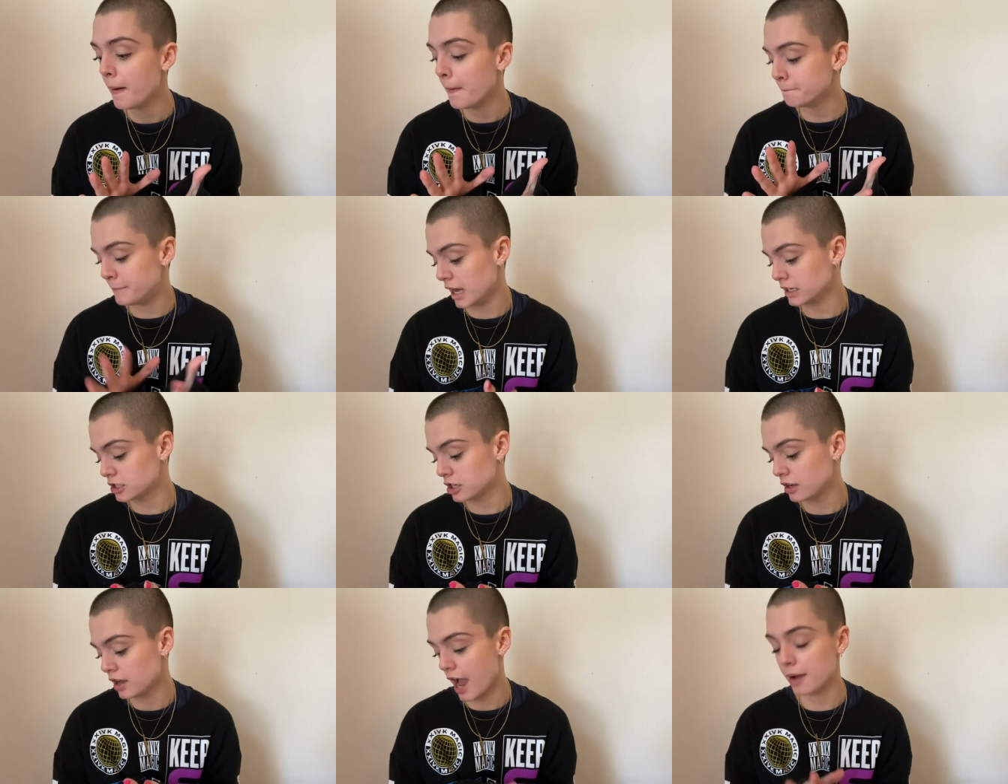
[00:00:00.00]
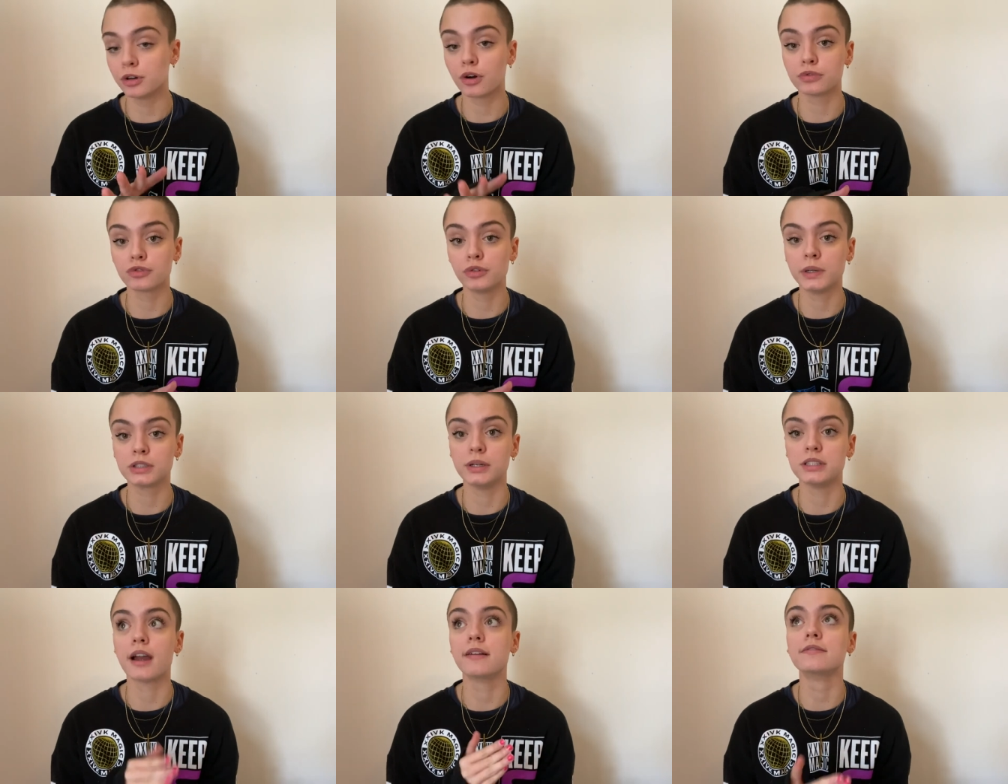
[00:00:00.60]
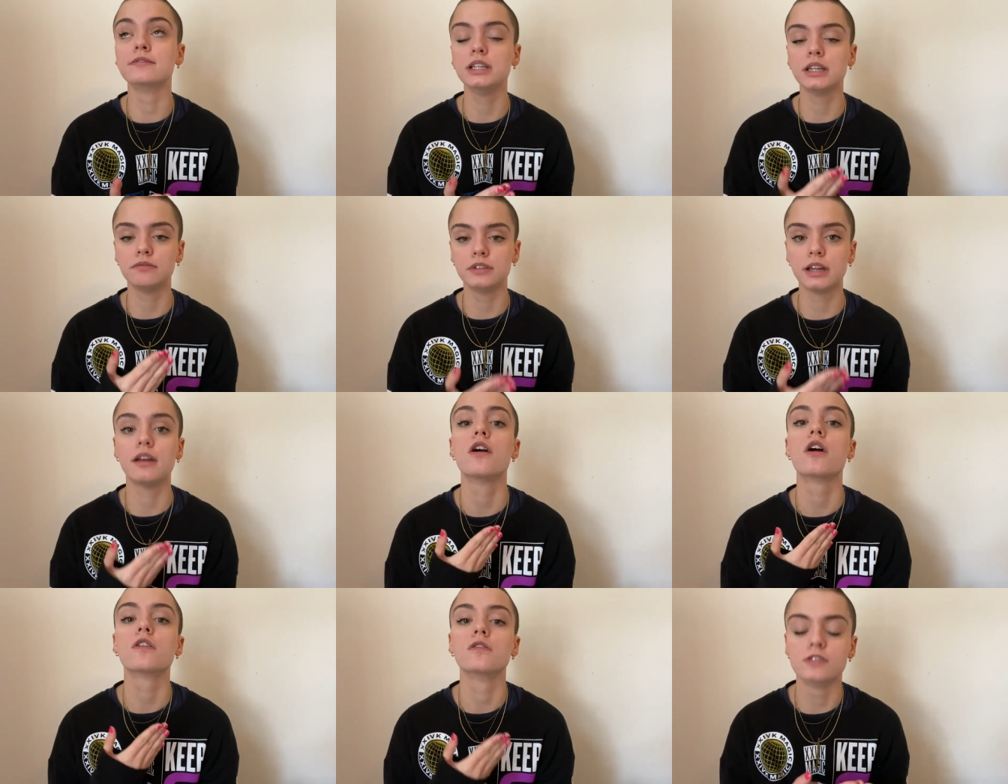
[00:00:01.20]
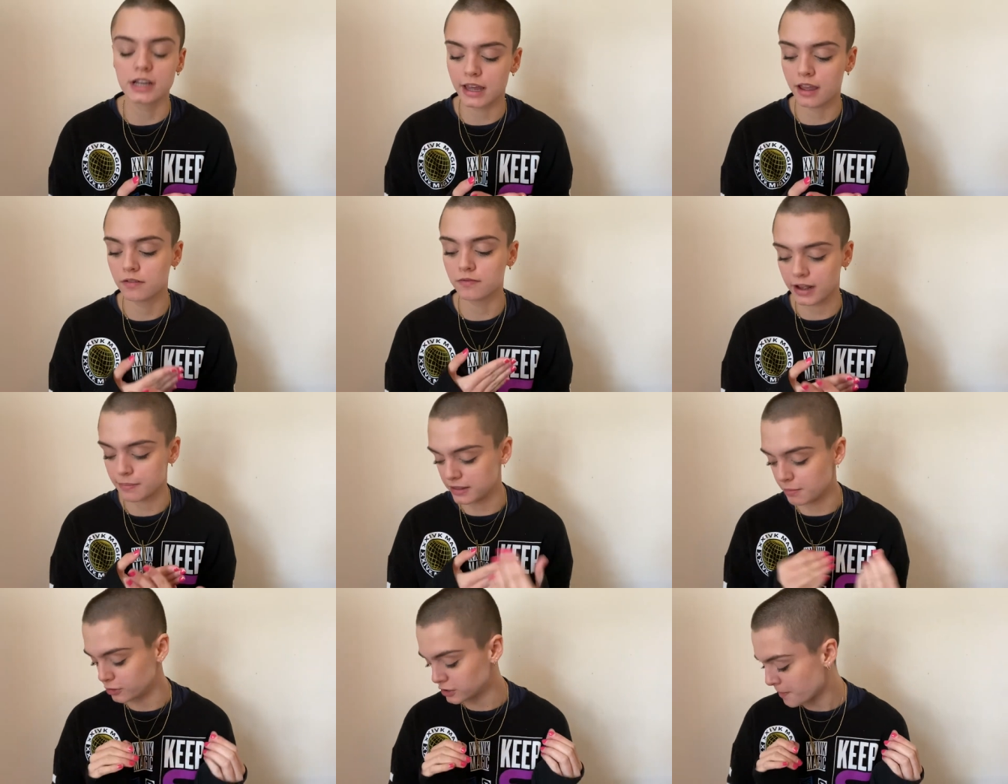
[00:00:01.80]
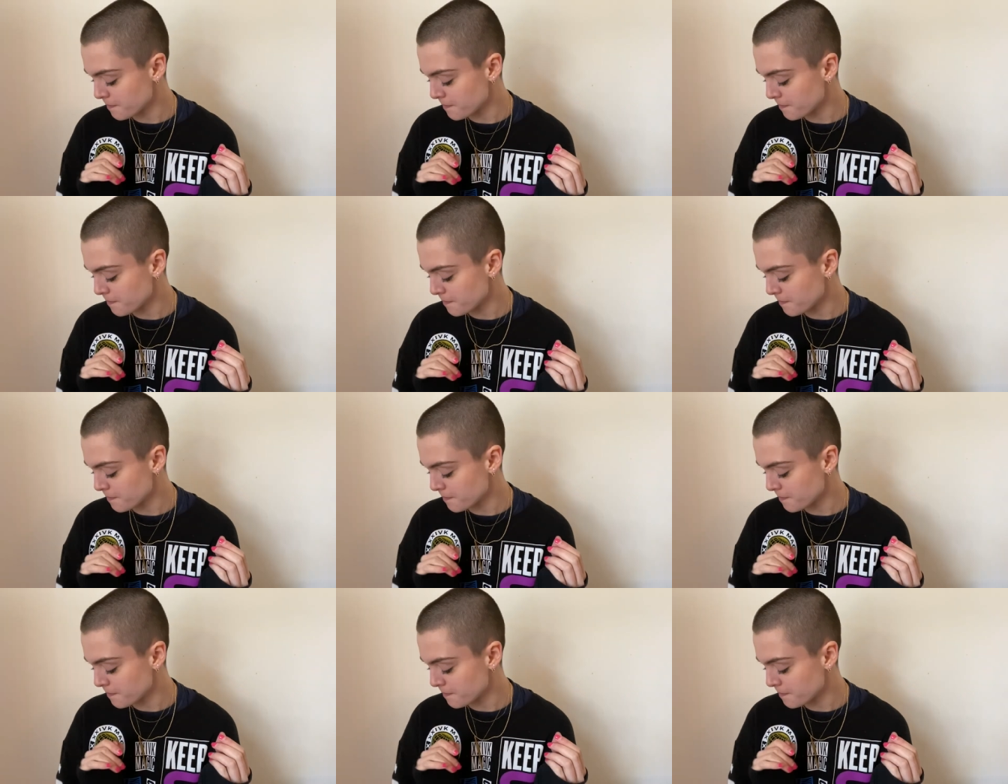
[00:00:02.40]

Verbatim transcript: but i will go through which ones i really really really recommend the most